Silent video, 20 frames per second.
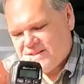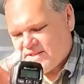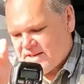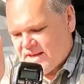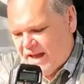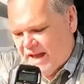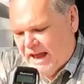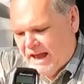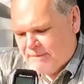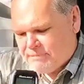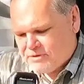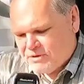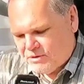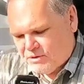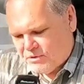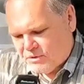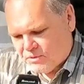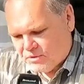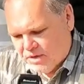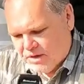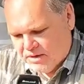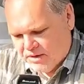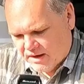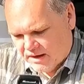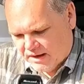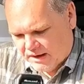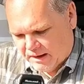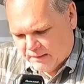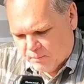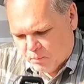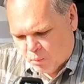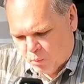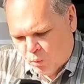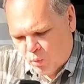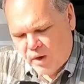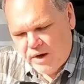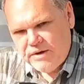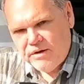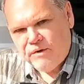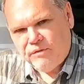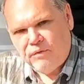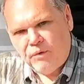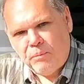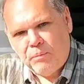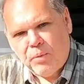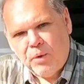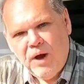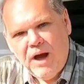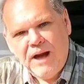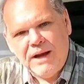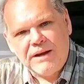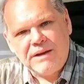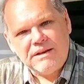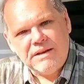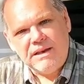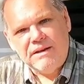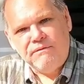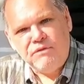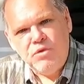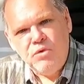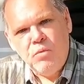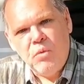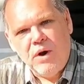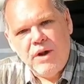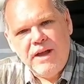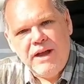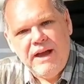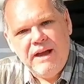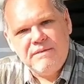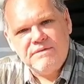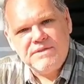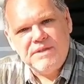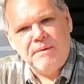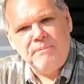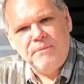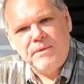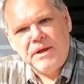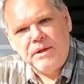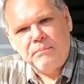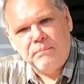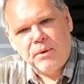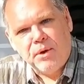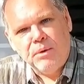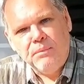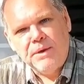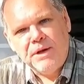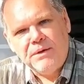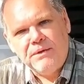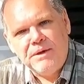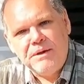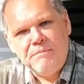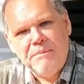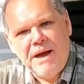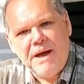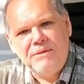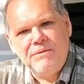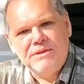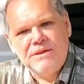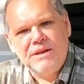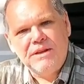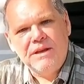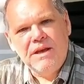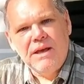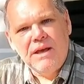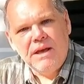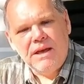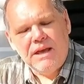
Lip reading: is an absolute wonderful product if you want to have something permanently mounted